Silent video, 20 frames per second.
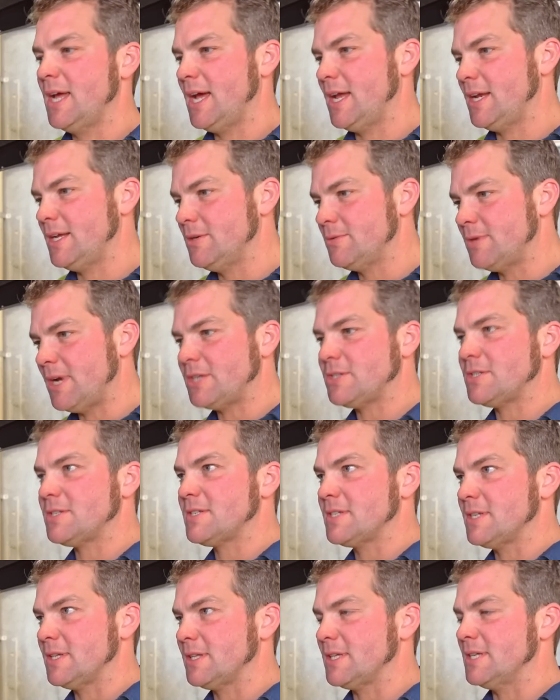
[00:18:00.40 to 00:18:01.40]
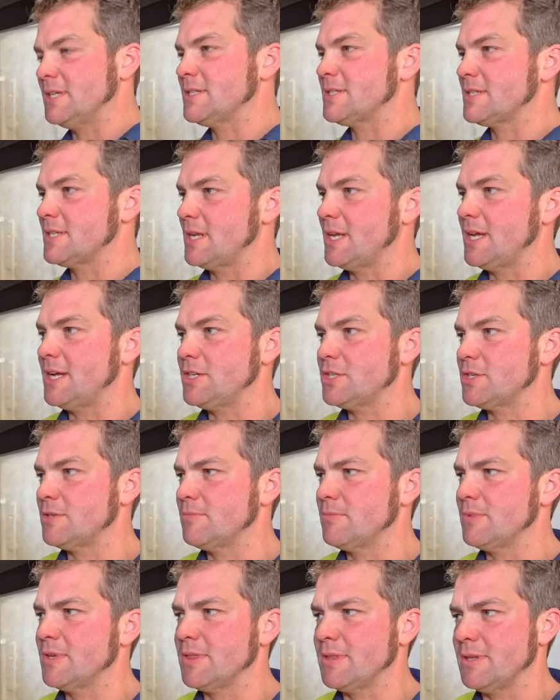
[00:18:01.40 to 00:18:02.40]
and he registered the
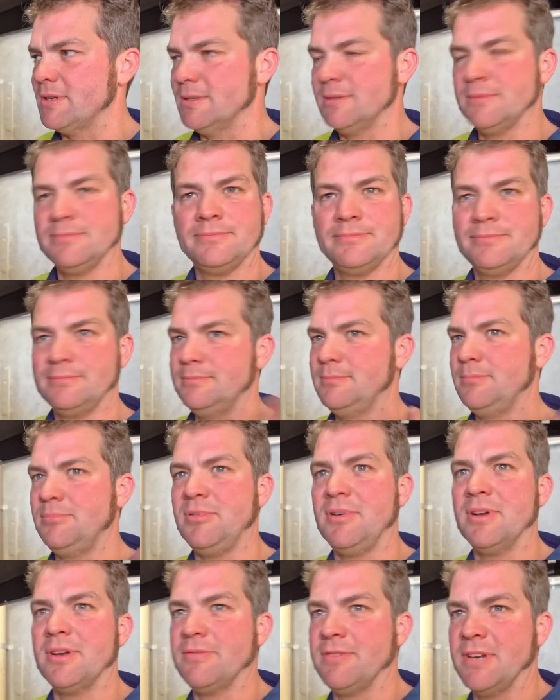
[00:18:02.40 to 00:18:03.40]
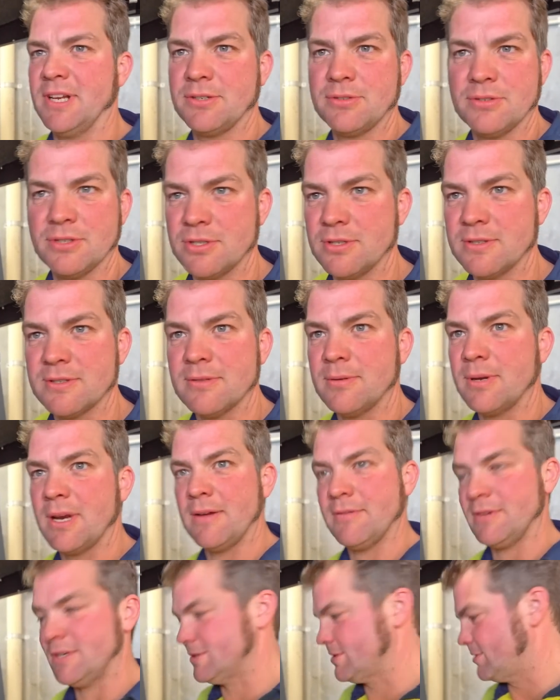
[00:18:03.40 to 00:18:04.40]
installation with the Board of Electricians or
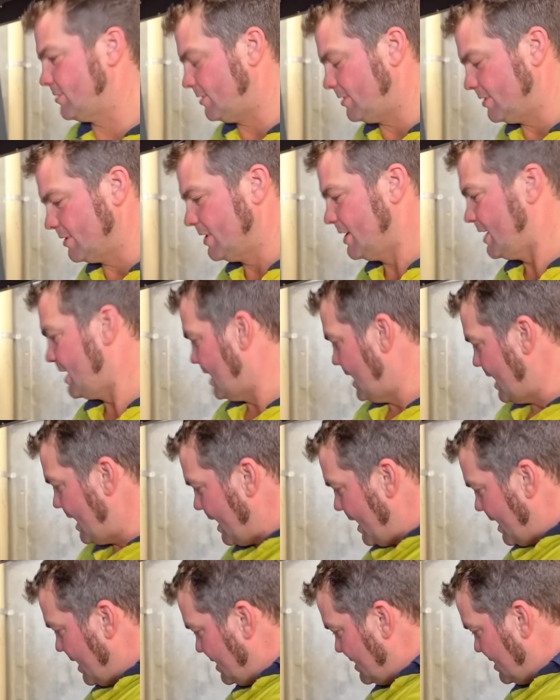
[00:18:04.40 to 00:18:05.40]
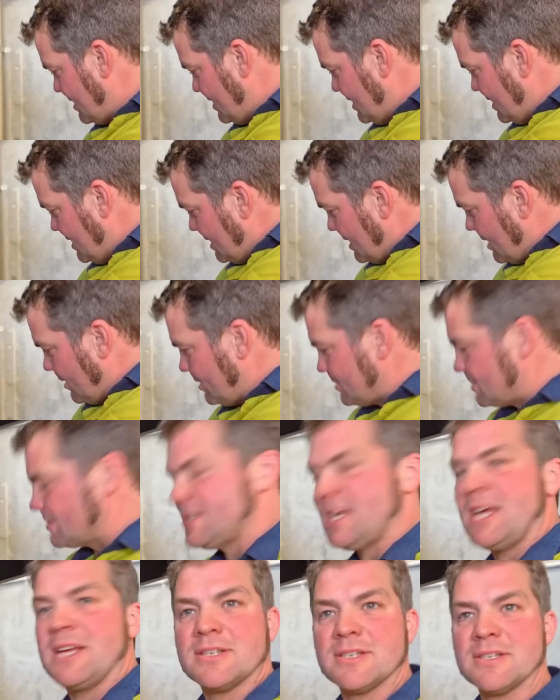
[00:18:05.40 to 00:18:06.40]
whatever it's called. And he also
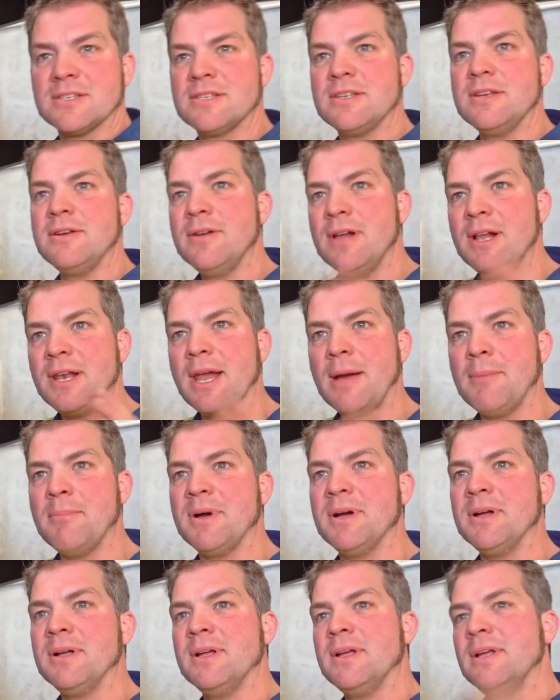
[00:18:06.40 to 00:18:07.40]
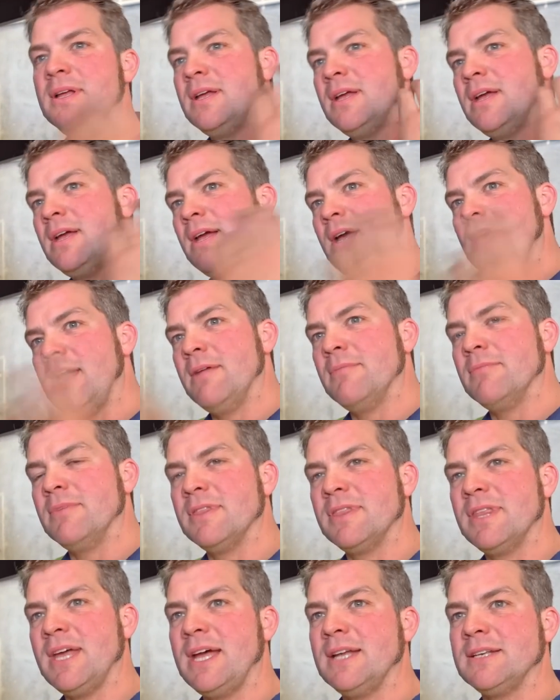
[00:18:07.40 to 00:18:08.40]
takes a serial number, and
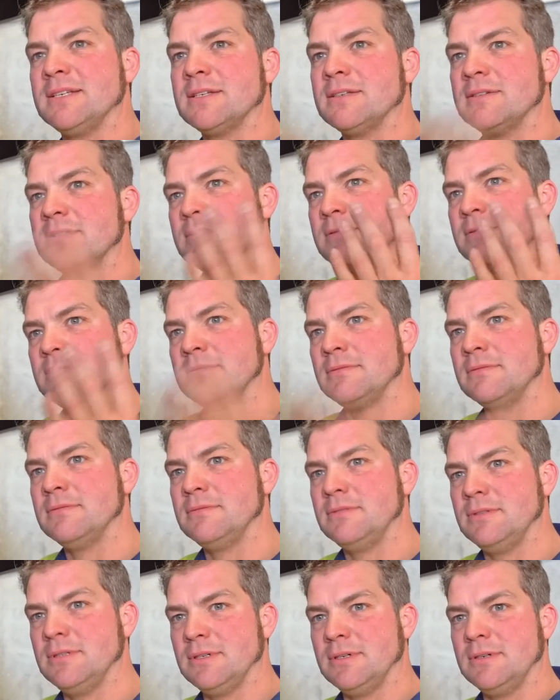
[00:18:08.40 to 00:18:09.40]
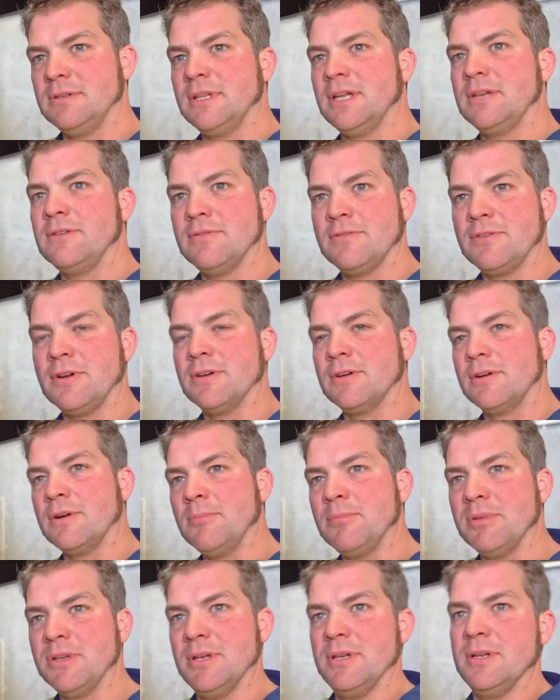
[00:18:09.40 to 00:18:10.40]
with that, you know that you've got a
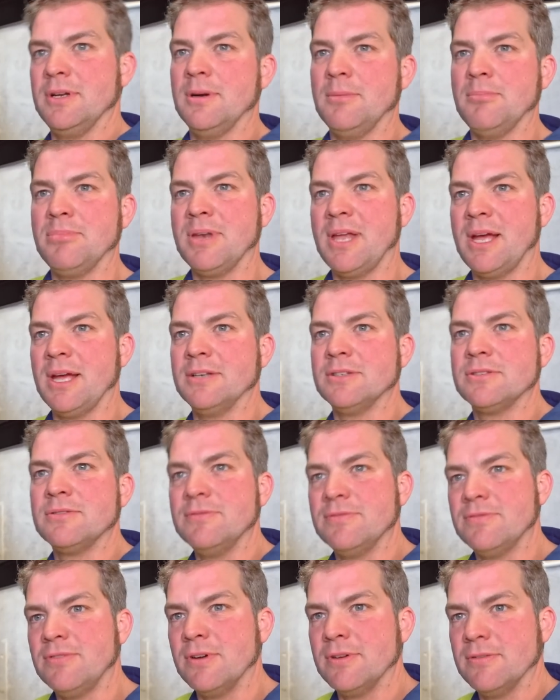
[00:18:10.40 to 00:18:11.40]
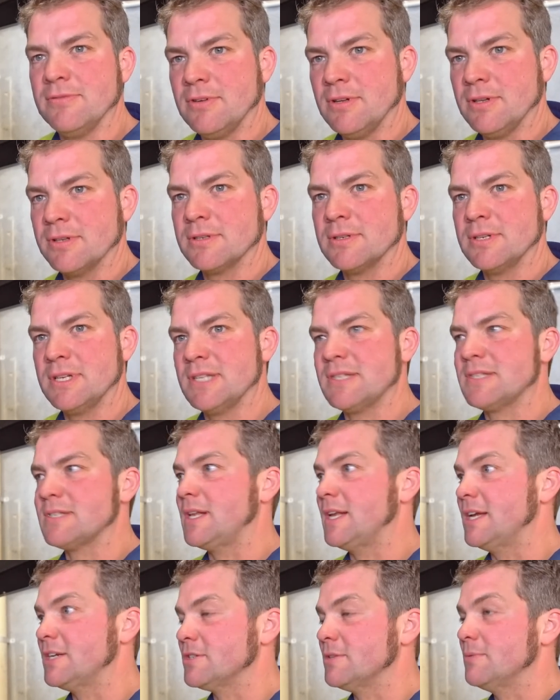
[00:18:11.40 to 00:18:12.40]
completely compliant 240 volt
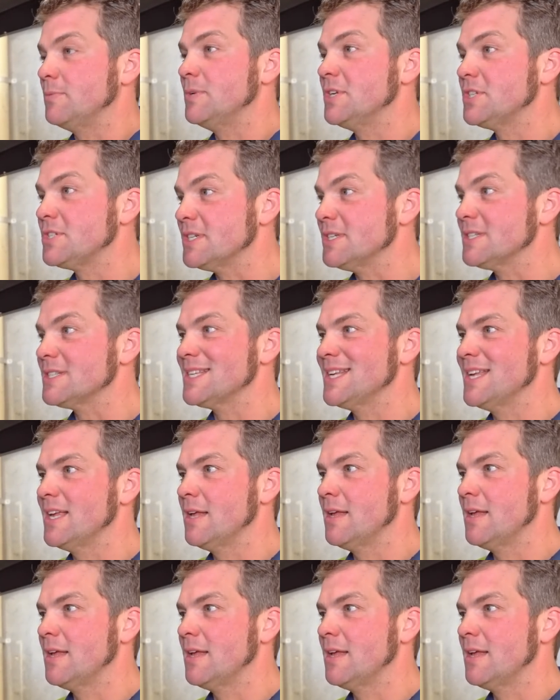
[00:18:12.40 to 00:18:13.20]
installation, which is